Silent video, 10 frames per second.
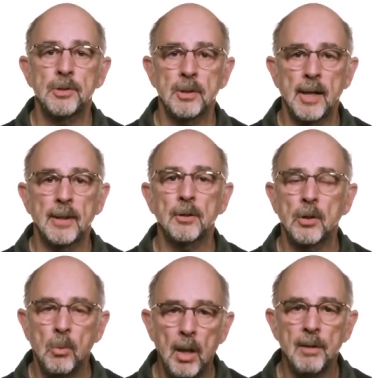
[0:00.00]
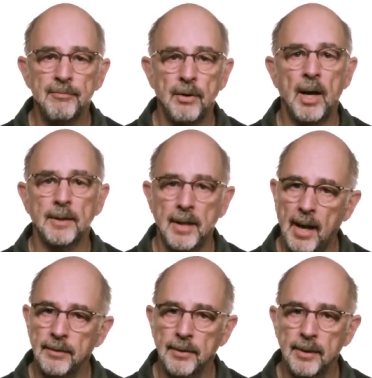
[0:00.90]
to select a qualified
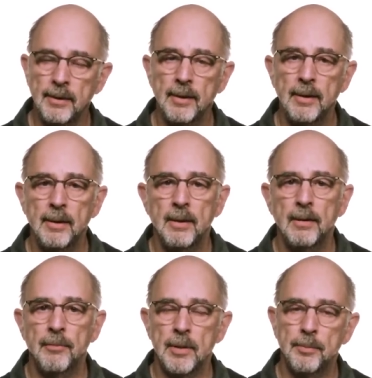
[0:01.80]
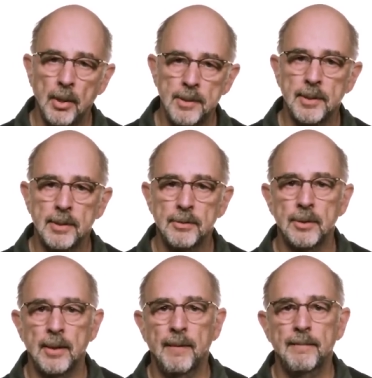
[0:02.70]
candidate for the
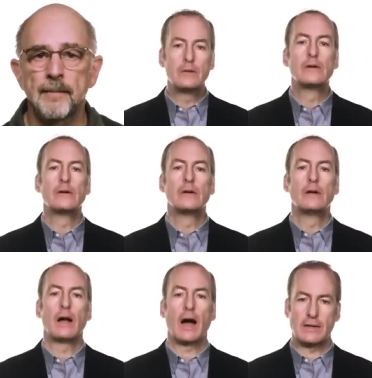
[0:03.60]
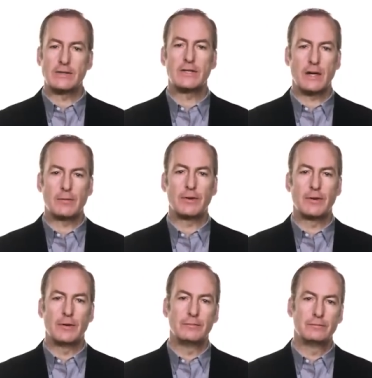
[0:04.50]
presidency. I stand
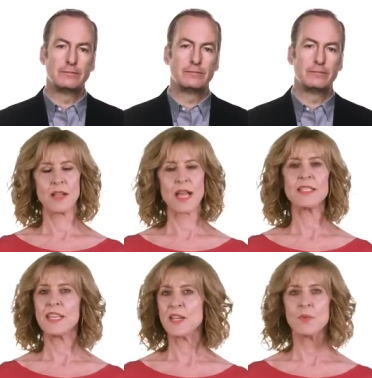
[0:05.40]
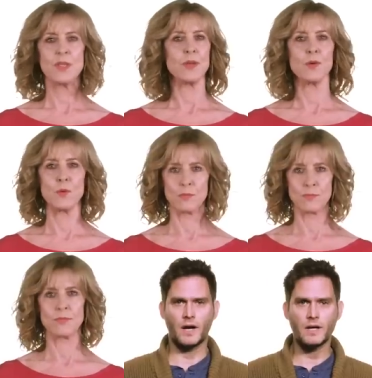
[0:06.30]
with you. I stand with you.
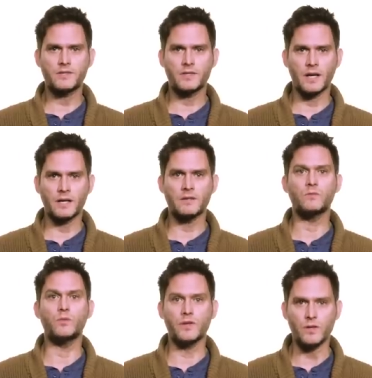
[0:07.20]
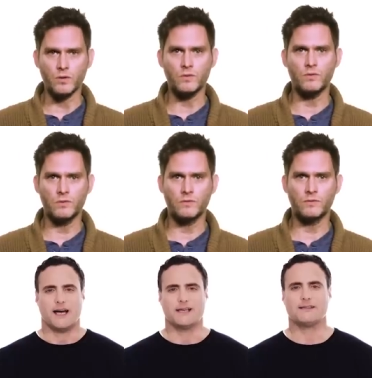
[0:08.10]
I stand with you.
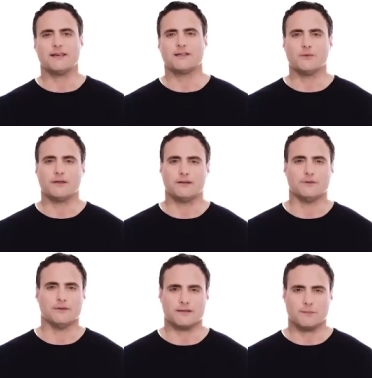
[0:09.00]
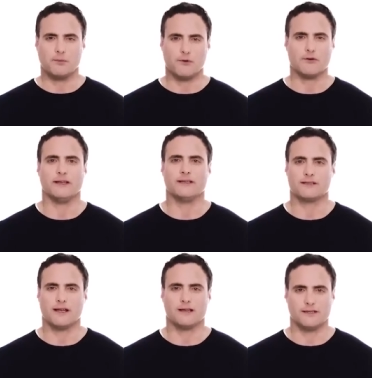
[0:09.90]
I stand with you in support
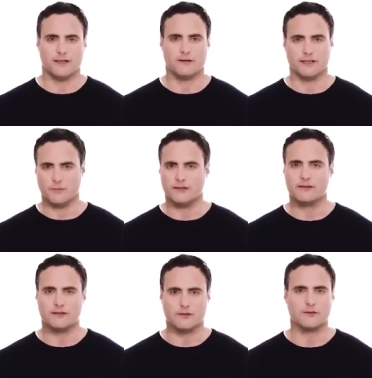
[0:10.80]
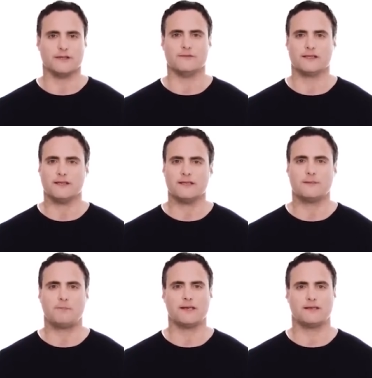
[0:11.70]
and solidarity with conservatives,
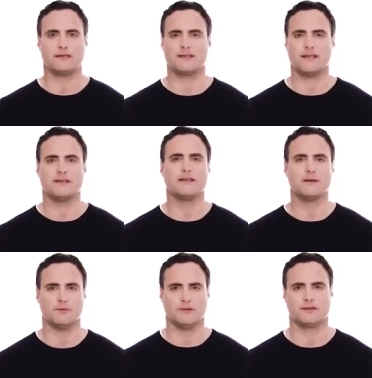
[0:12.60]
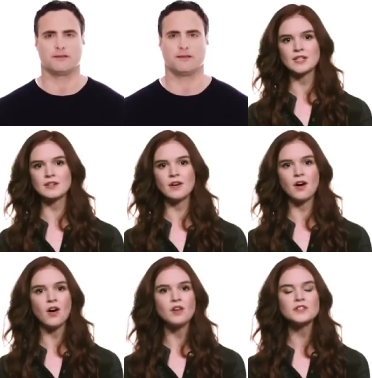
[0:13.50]
independents, and liberals. And
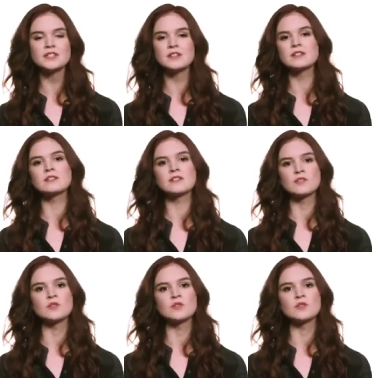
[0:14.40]
all citizens